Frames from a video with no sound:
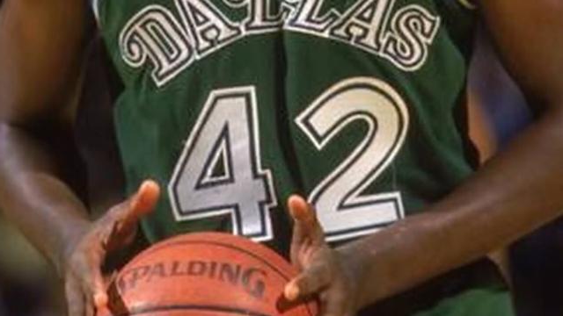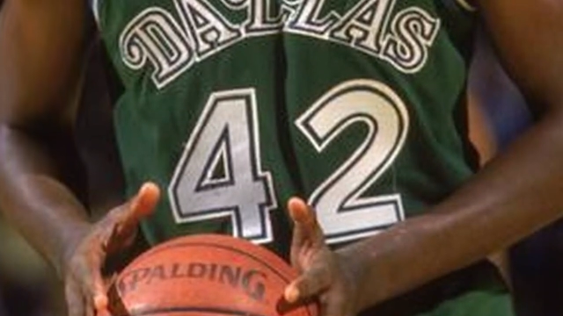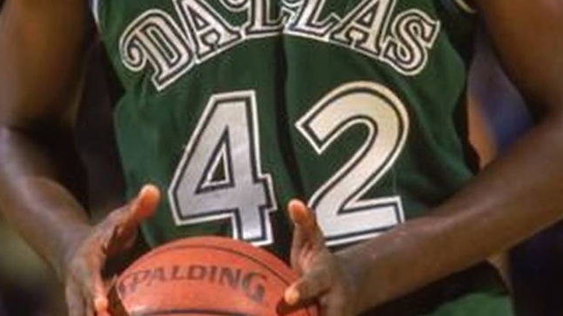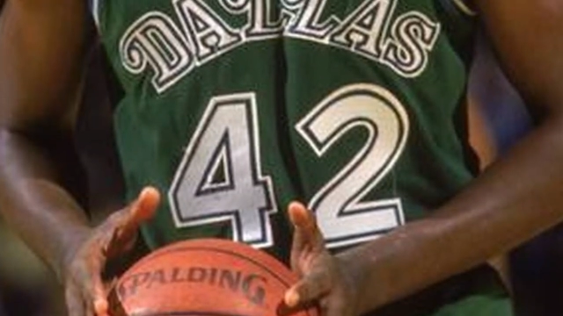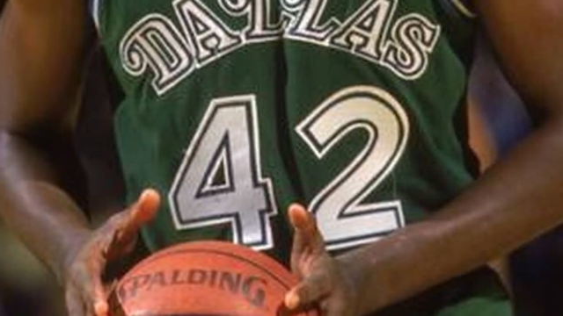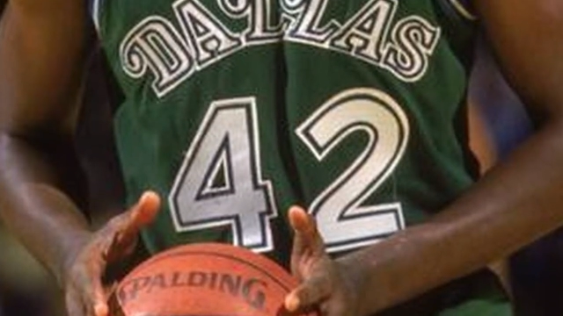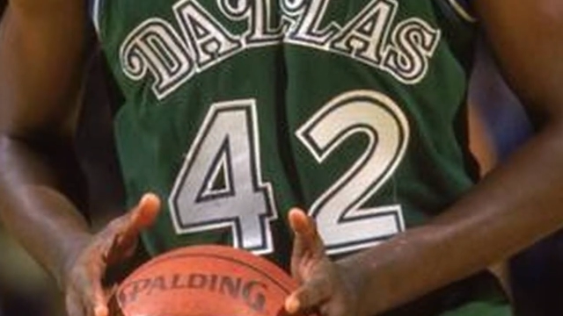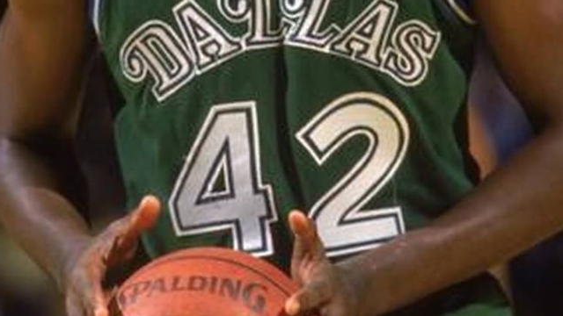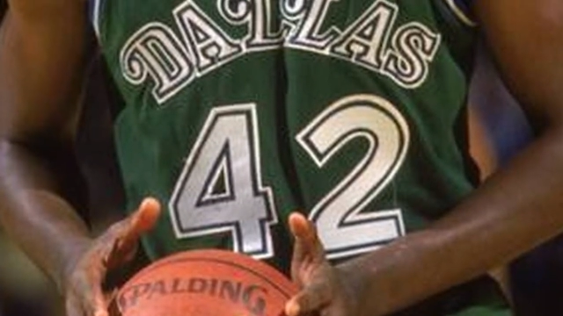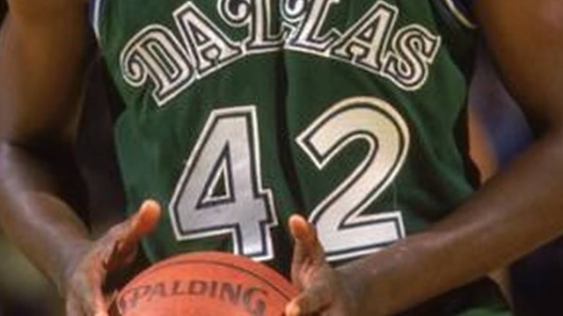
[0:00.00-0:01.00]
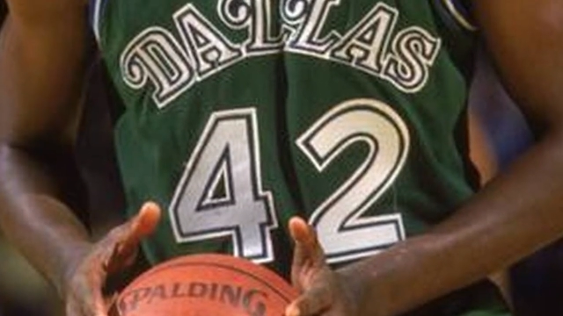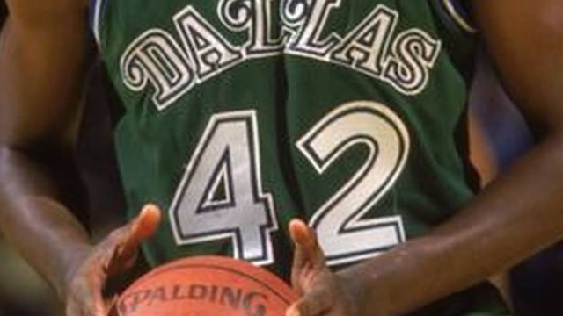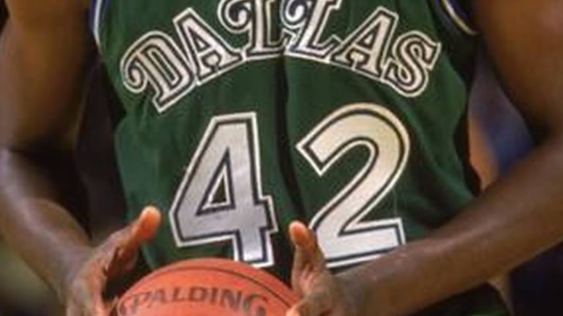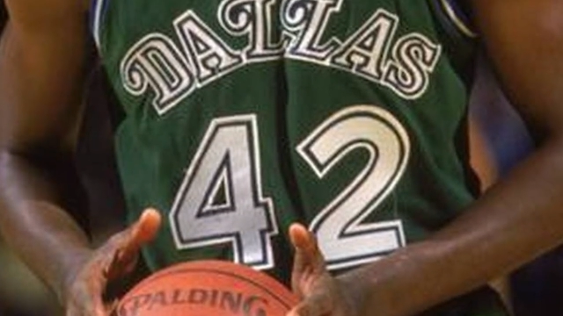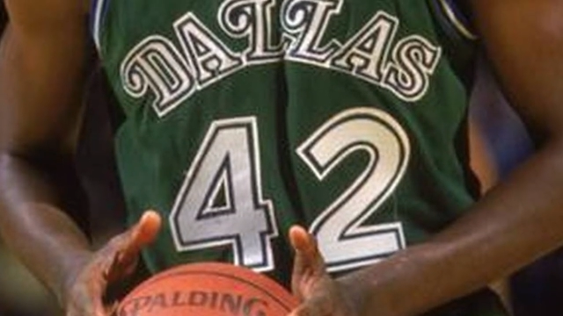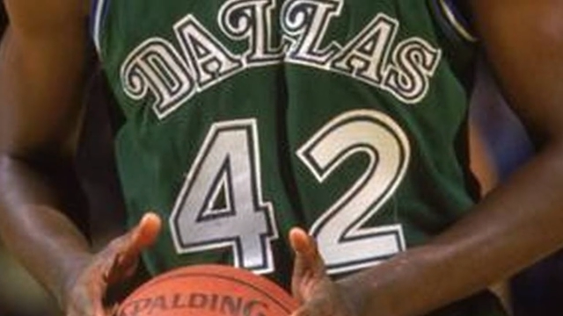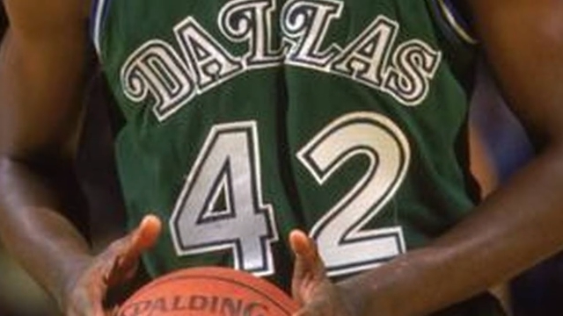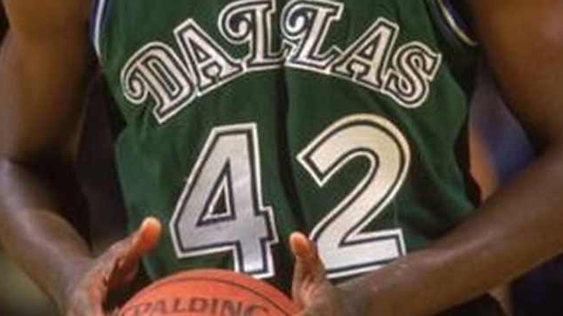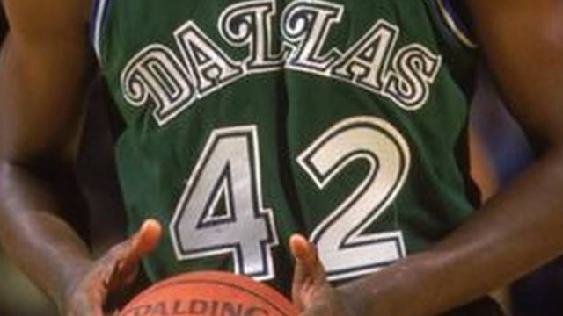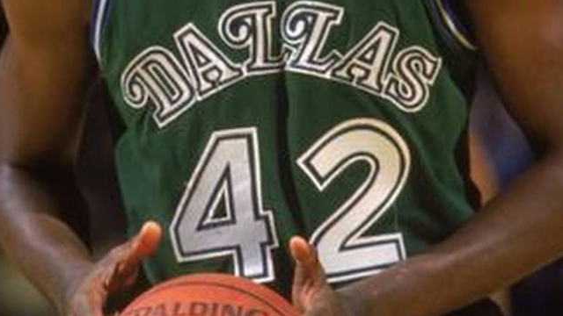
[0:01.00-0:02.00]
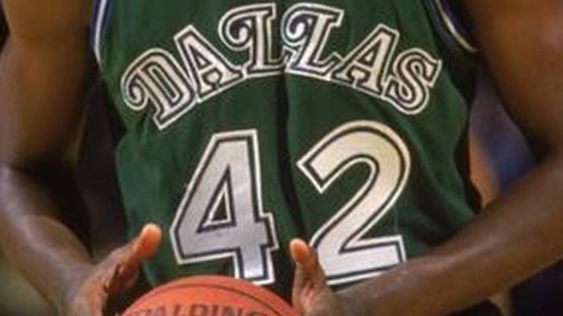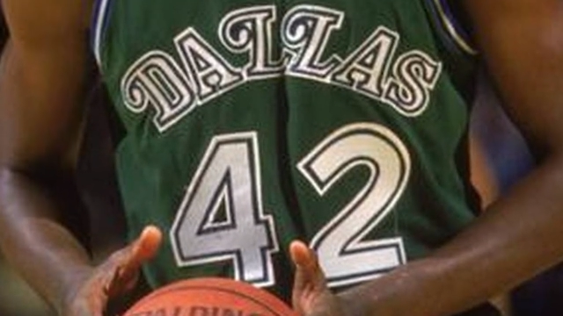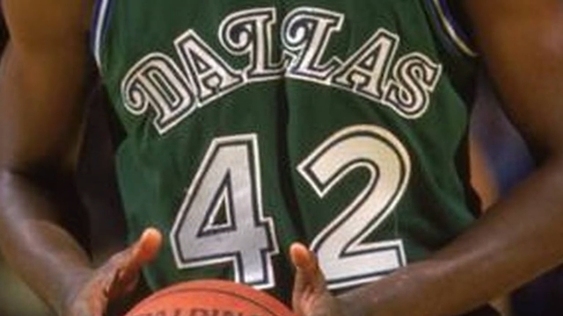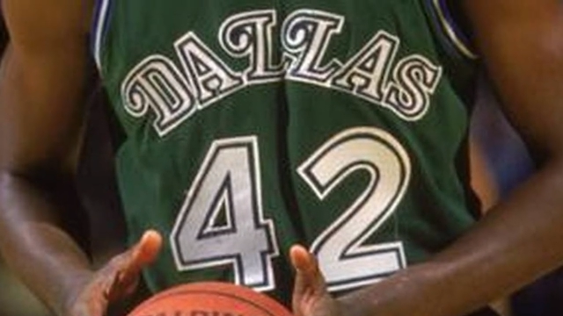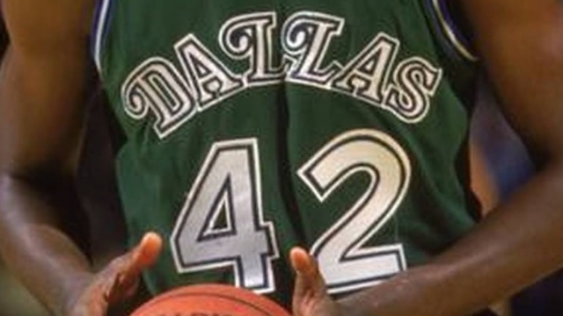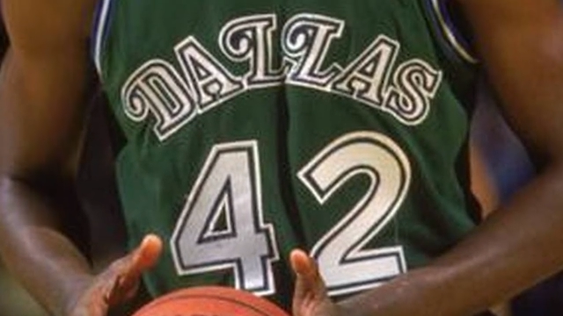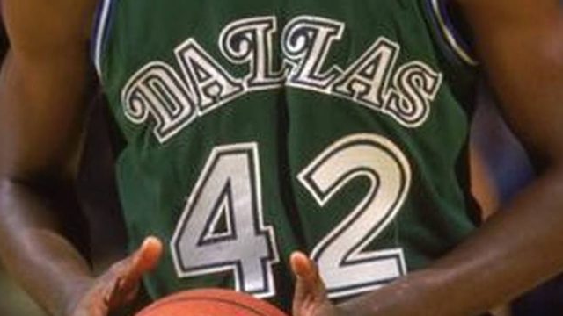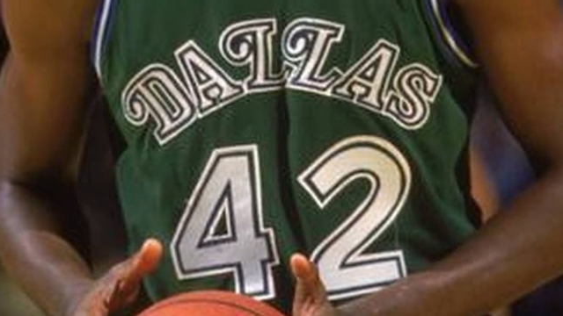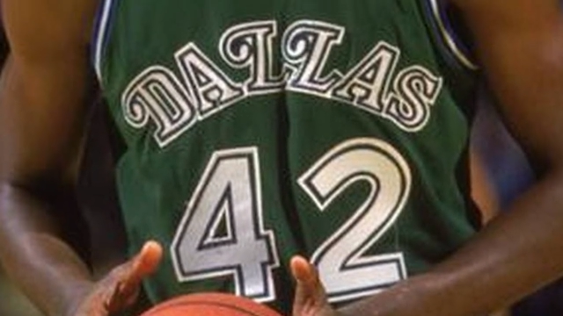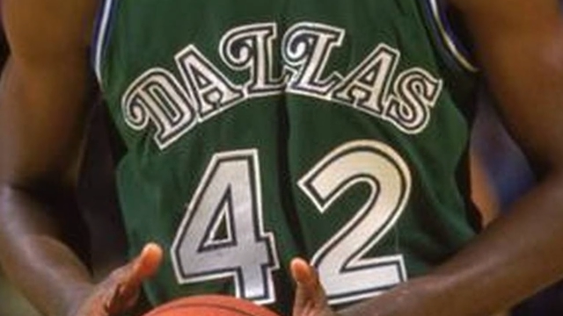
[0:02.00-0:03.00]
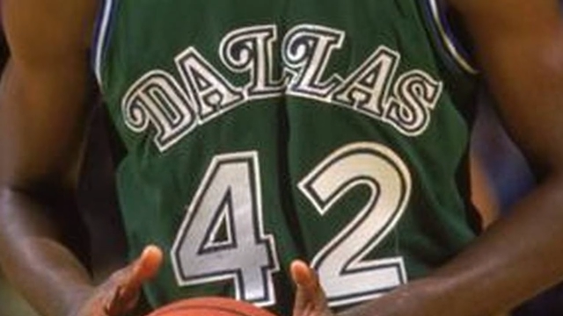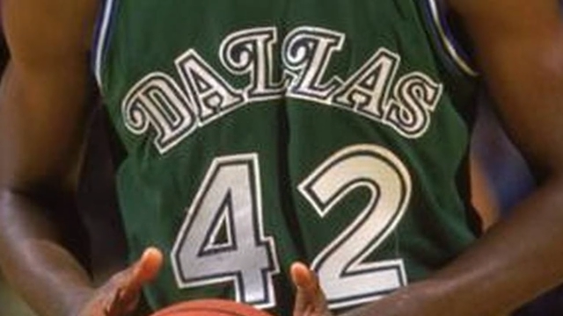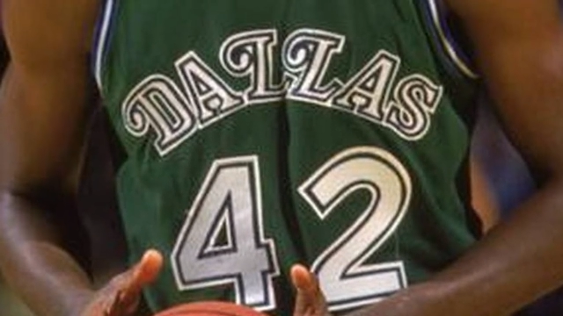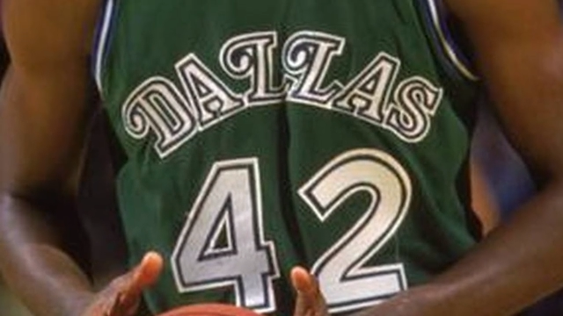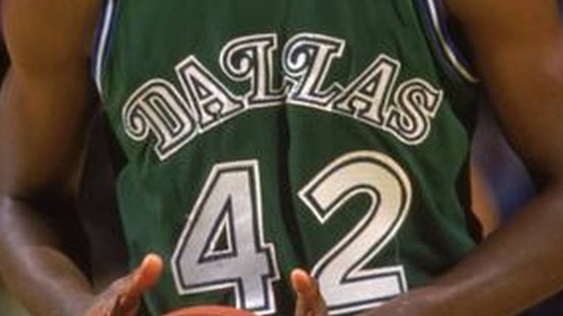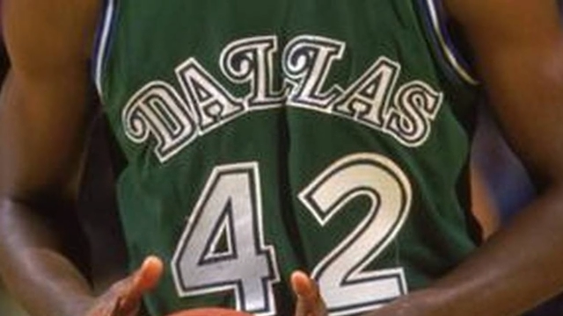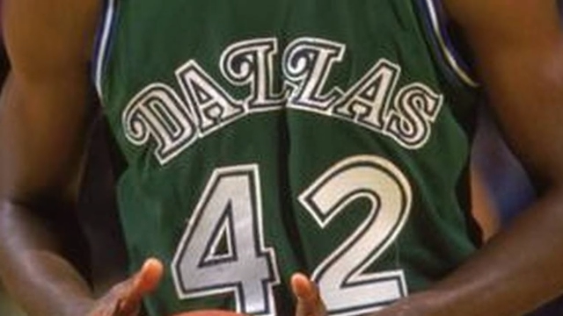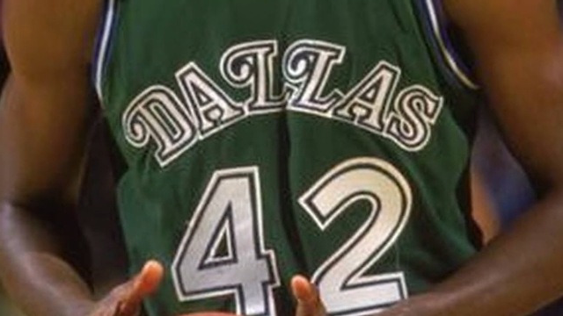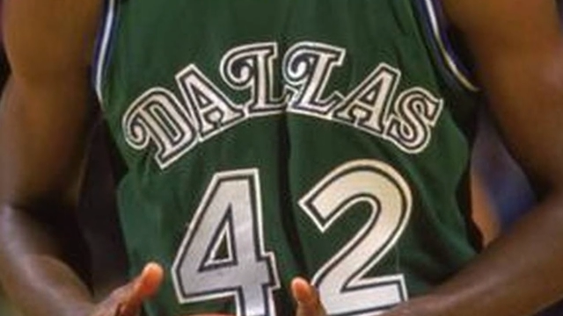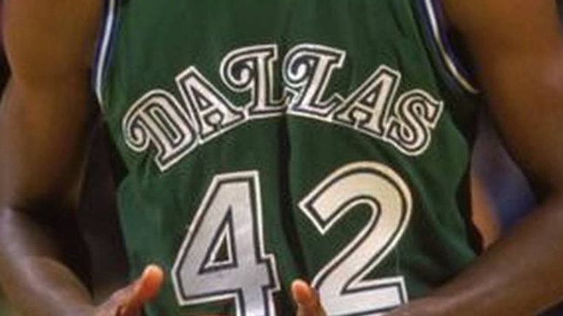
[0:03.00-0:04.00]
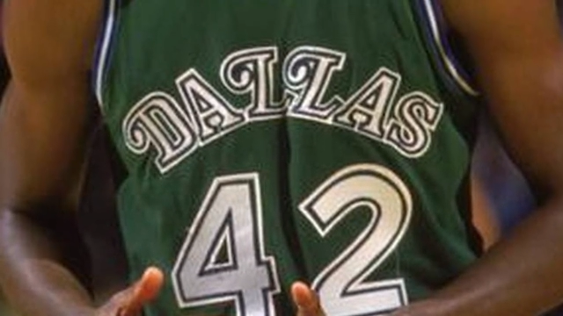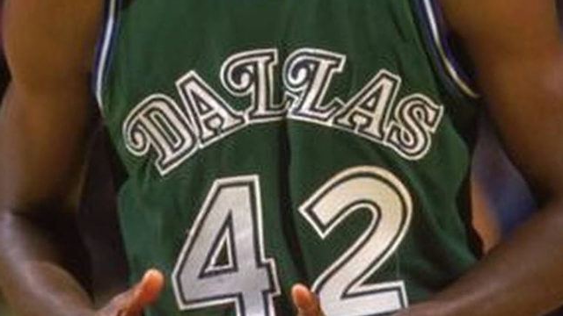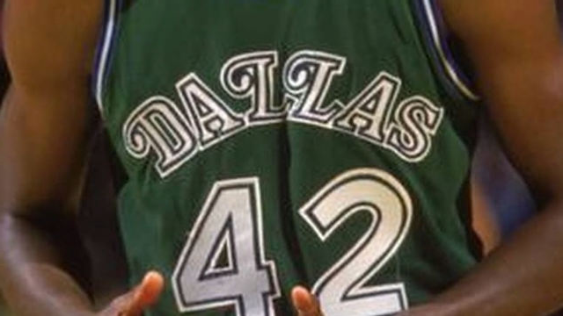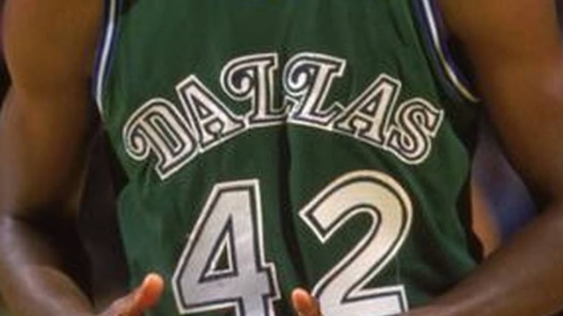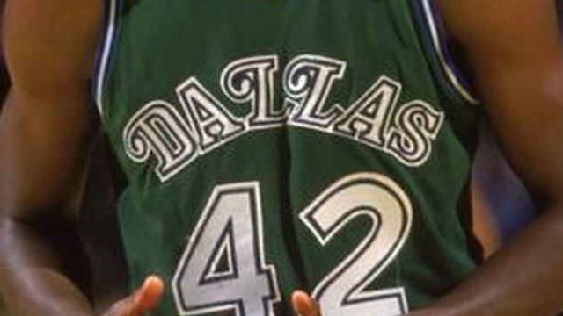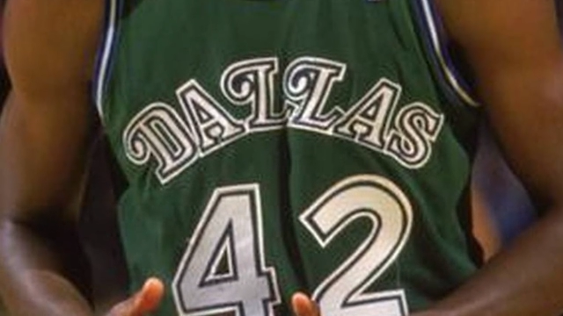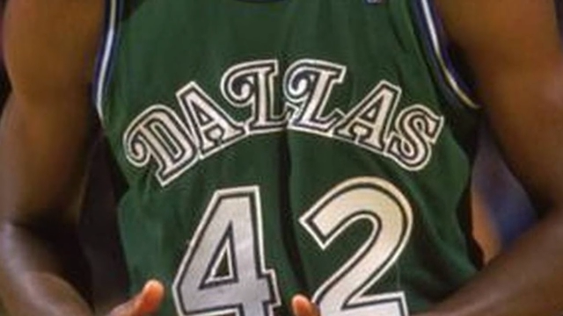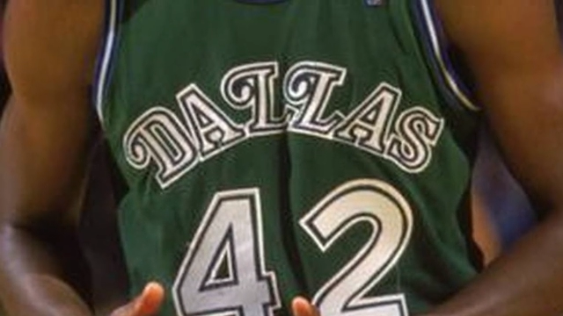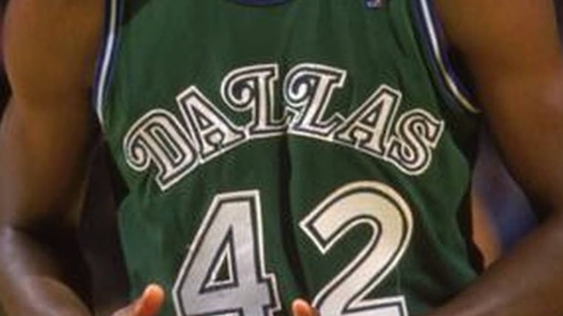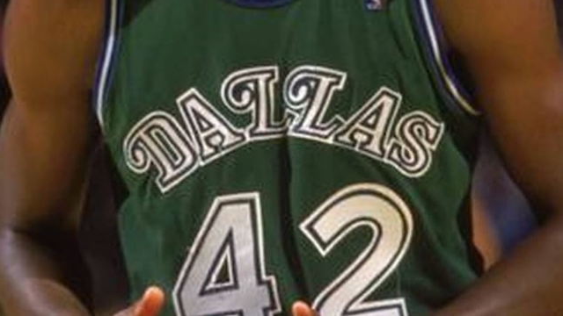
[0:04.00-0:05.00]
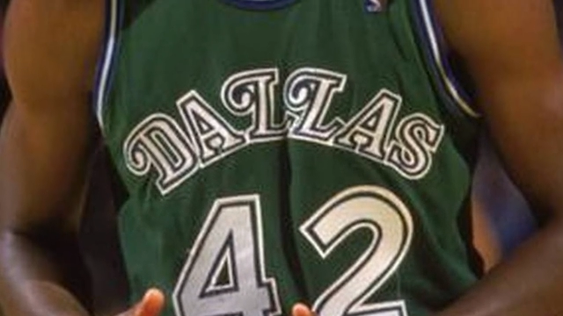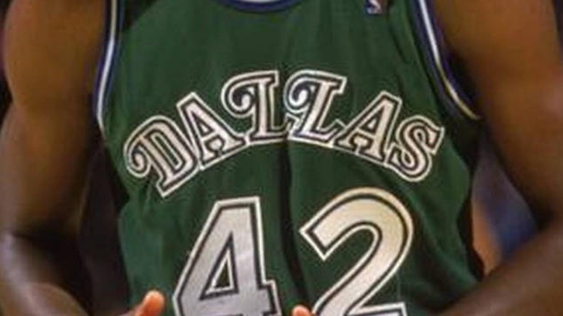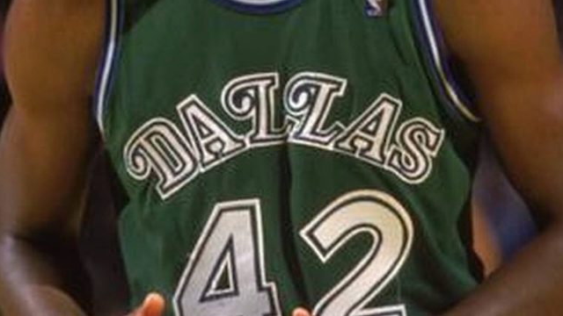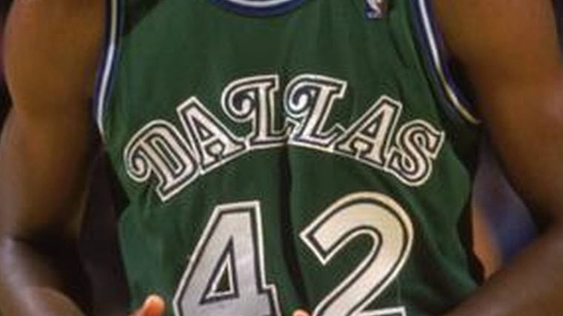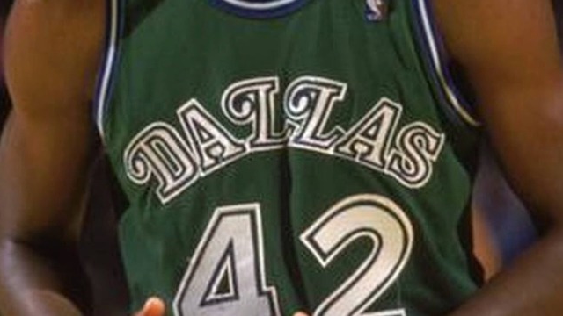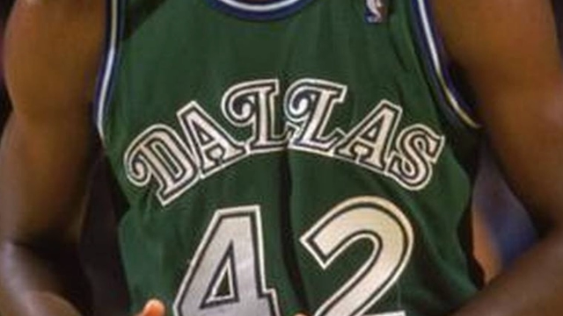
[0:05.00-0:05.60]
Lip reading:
Nobody's mouth can be seen.